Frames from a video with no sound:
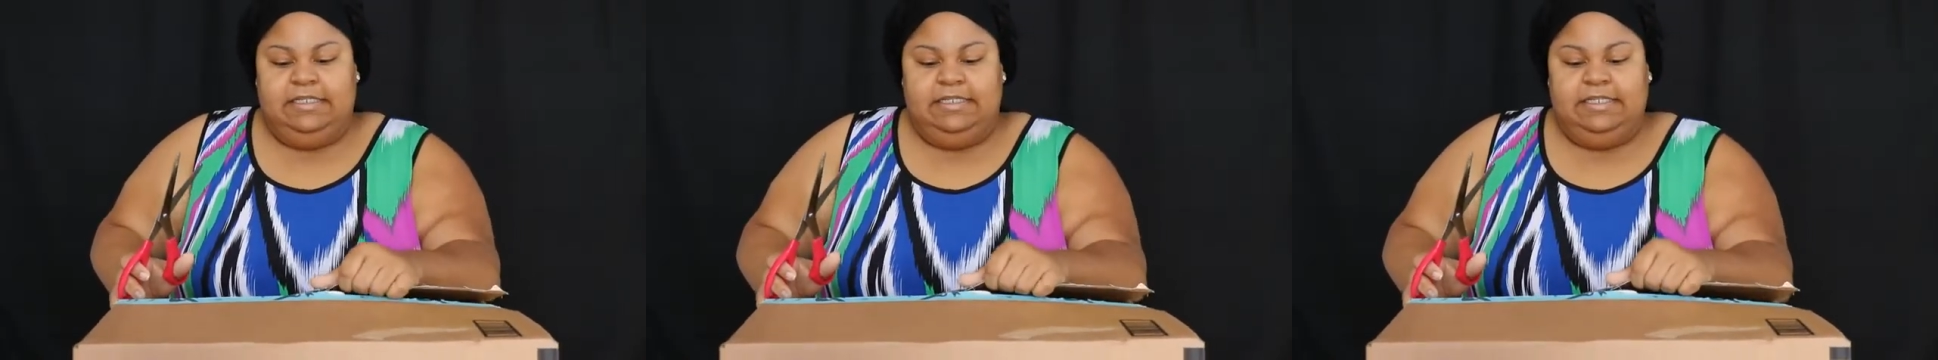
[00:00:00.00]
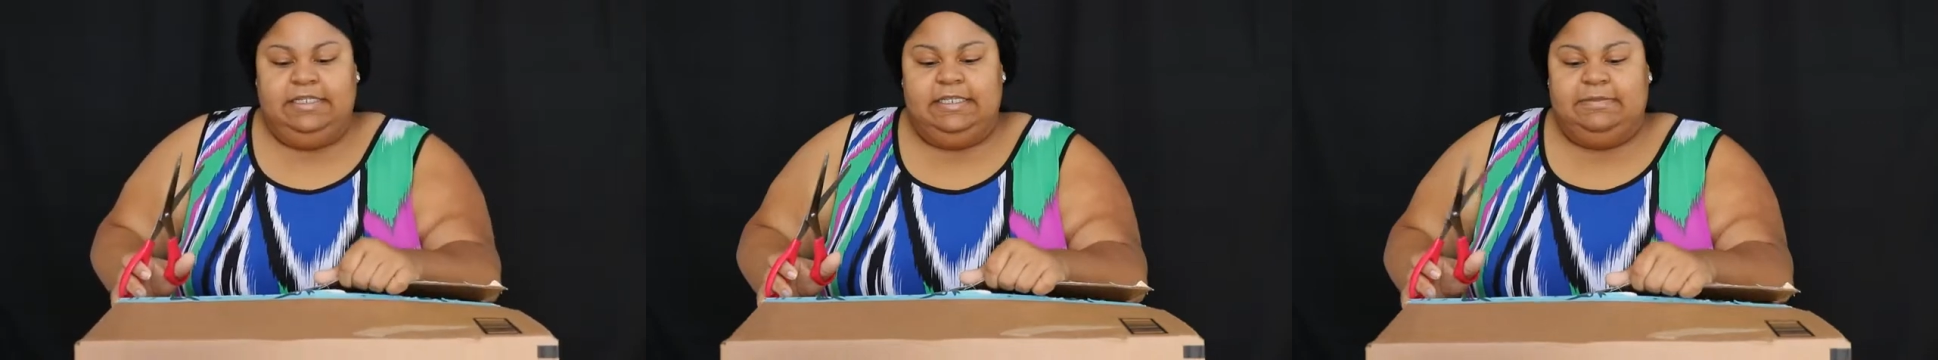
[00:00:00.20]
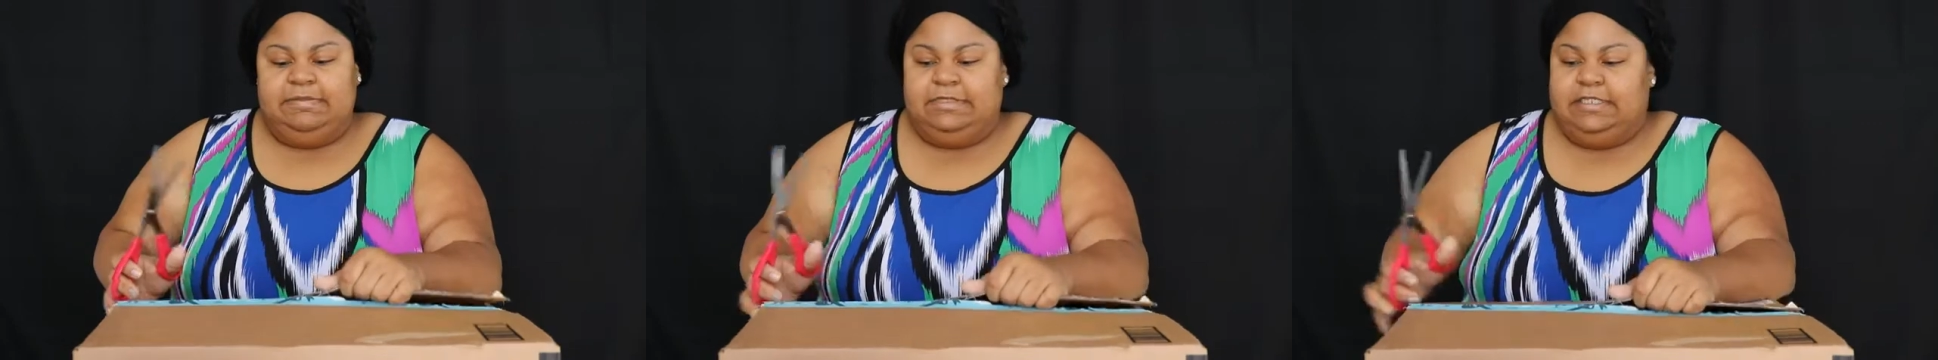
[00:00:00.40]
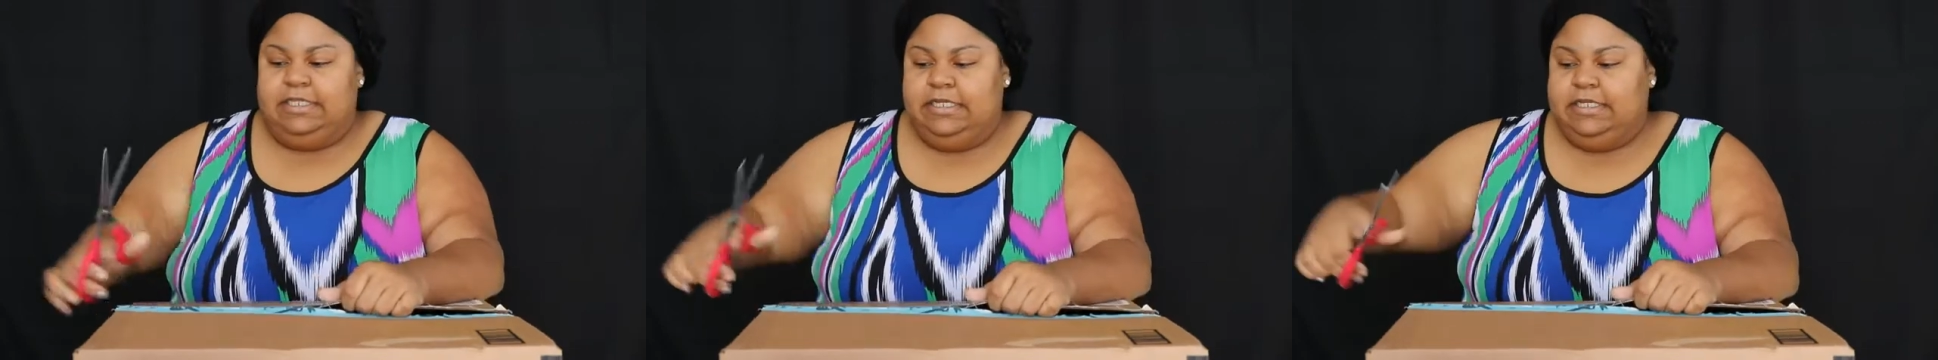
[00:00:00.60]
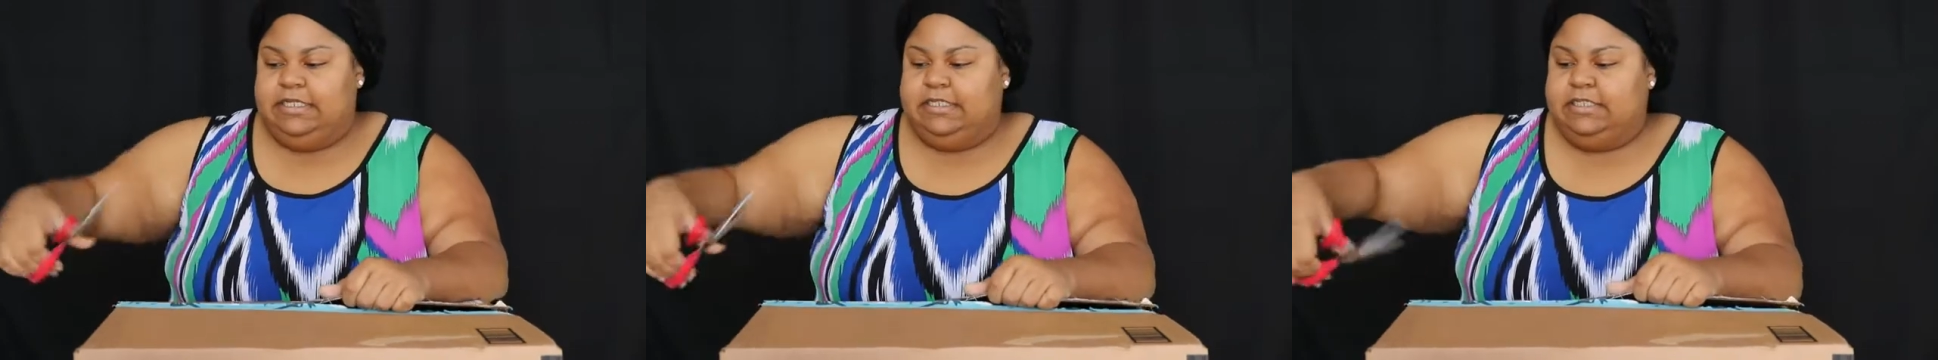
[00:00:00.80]

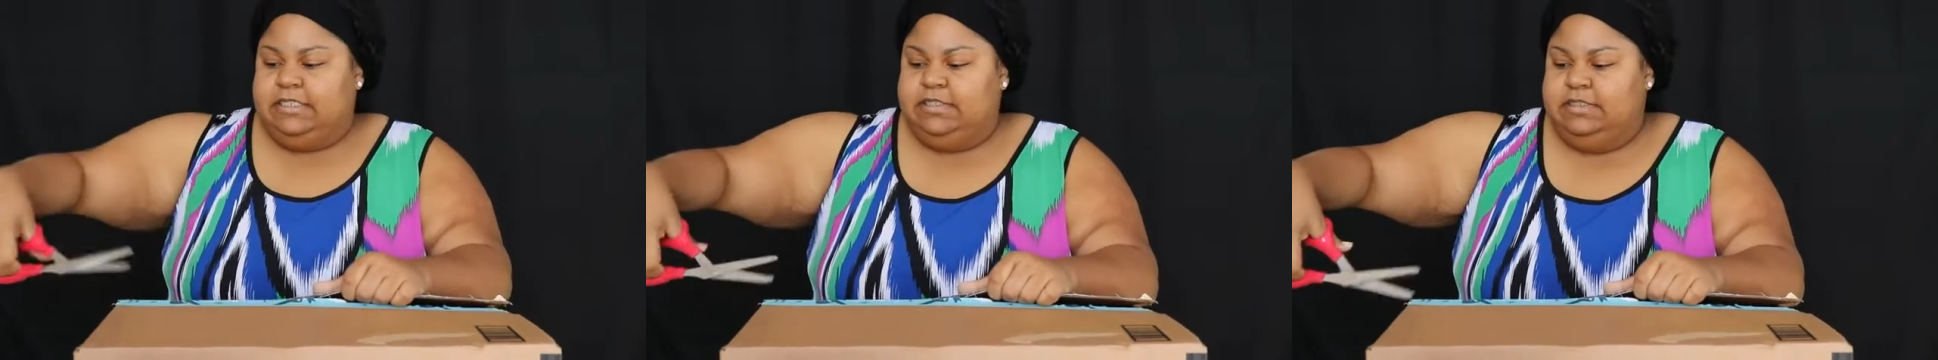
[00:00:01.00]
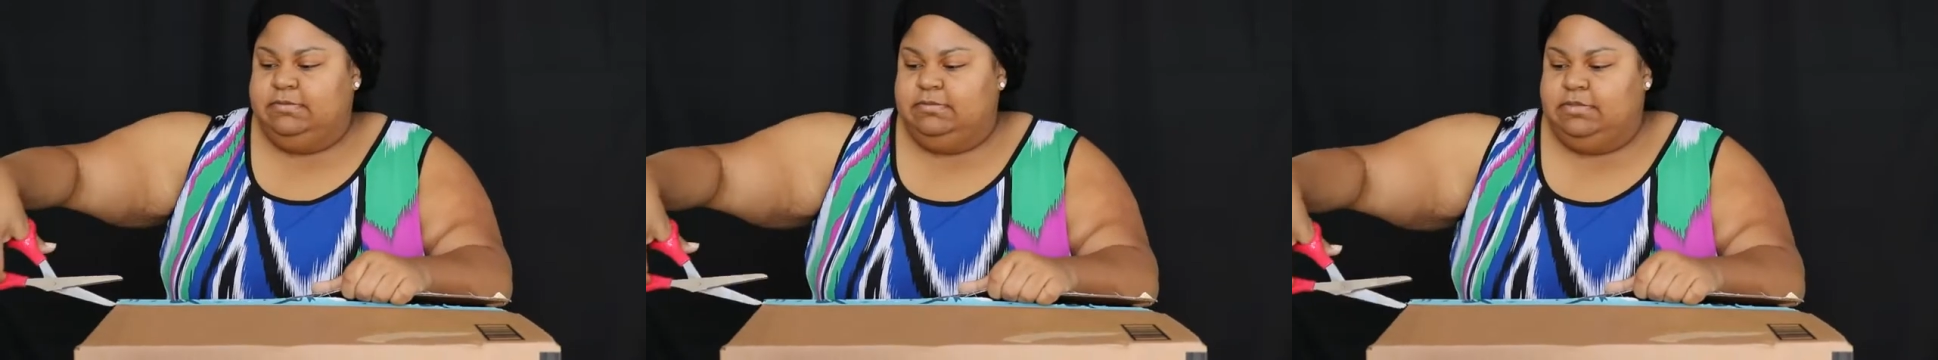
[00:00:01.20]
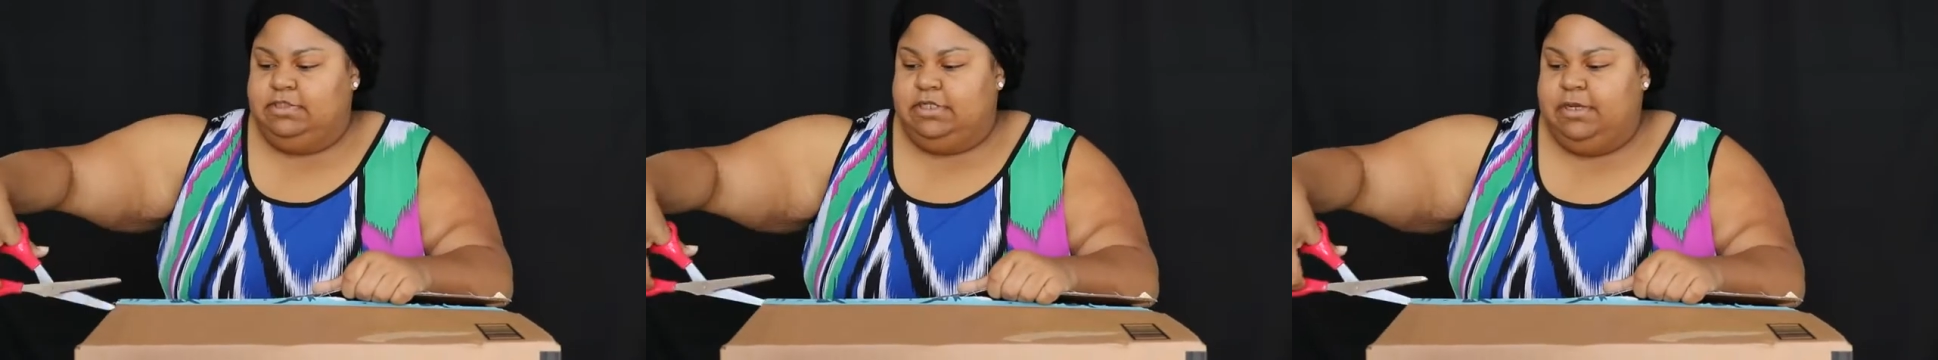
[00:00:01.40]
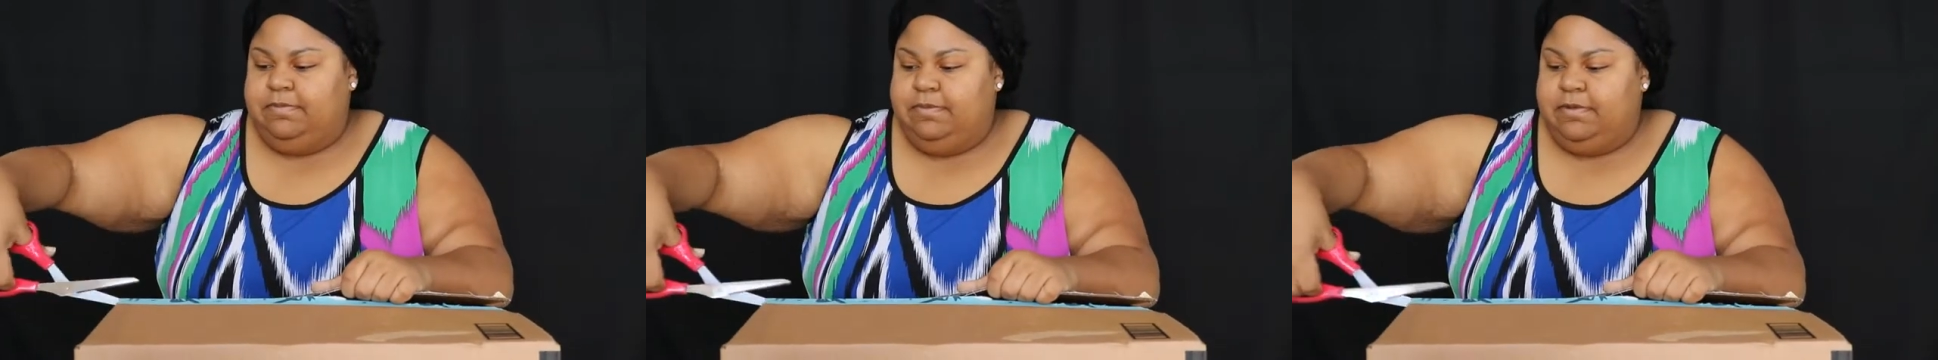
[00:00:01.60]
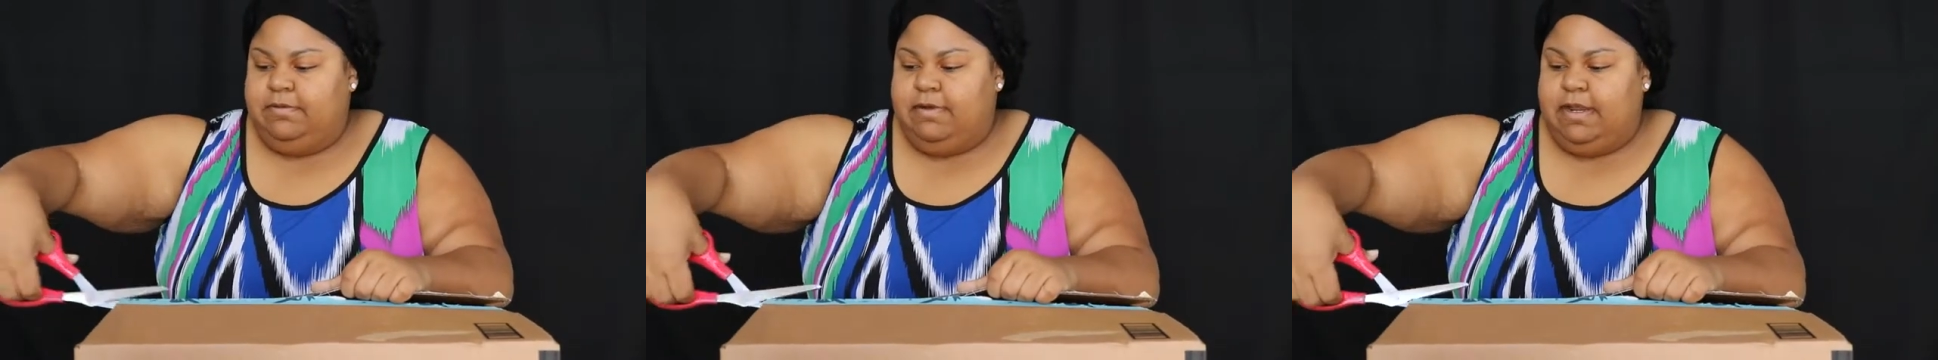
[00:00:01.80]
lipsticks
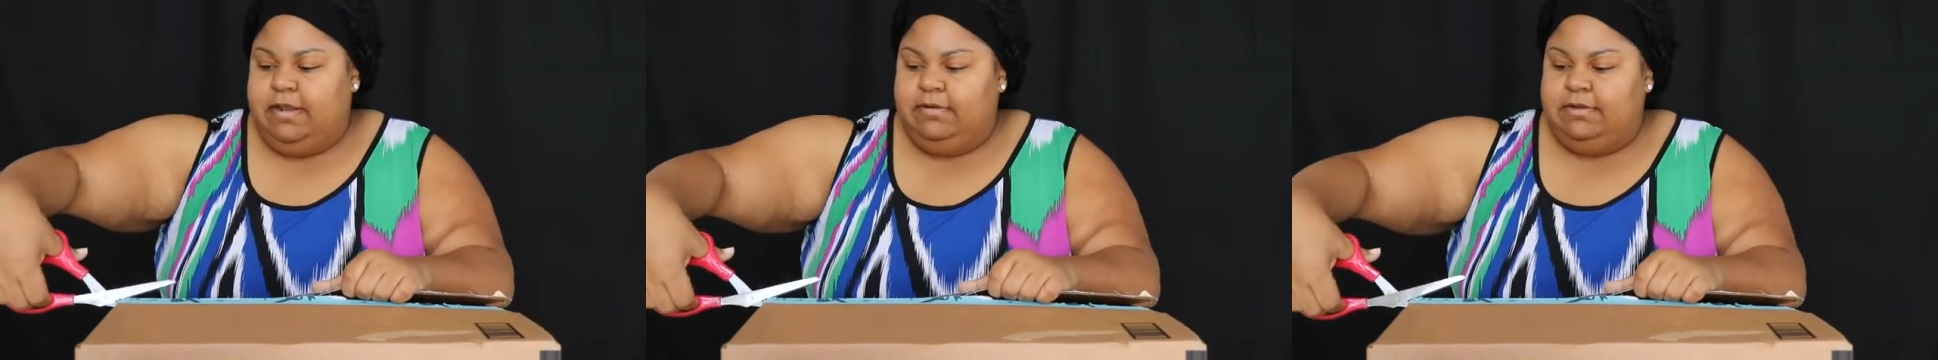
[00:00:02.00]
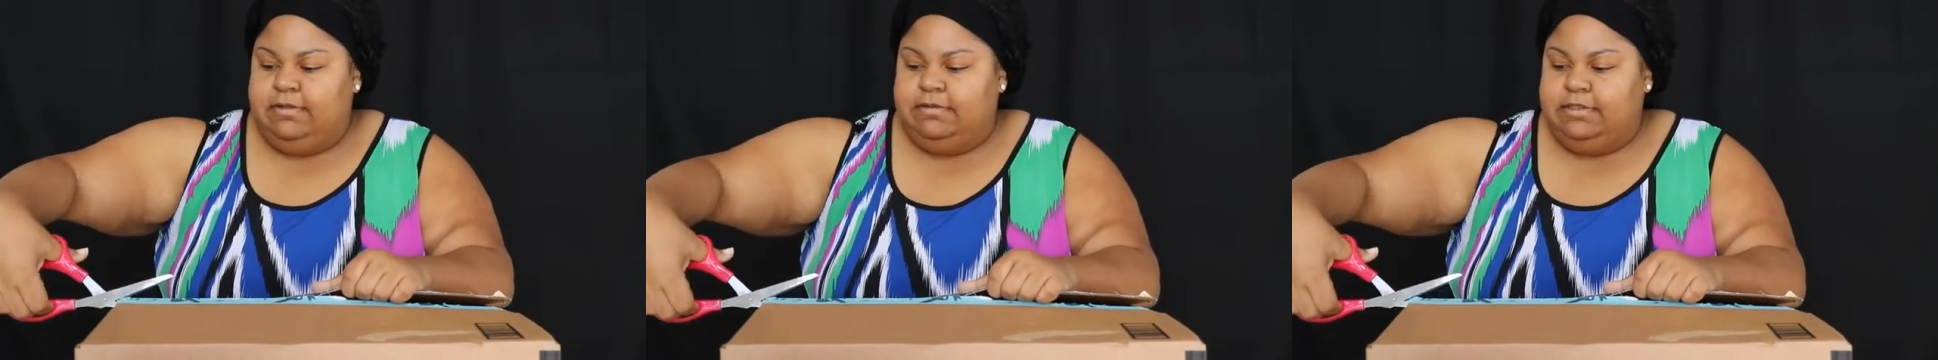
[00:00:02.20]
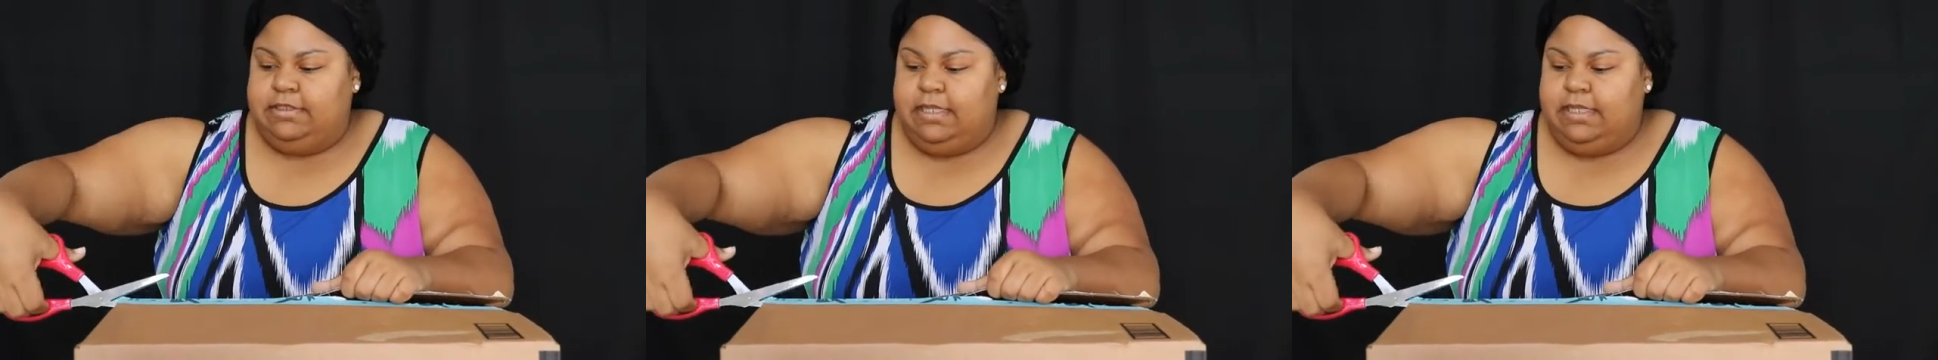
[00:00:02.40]
jumping around on the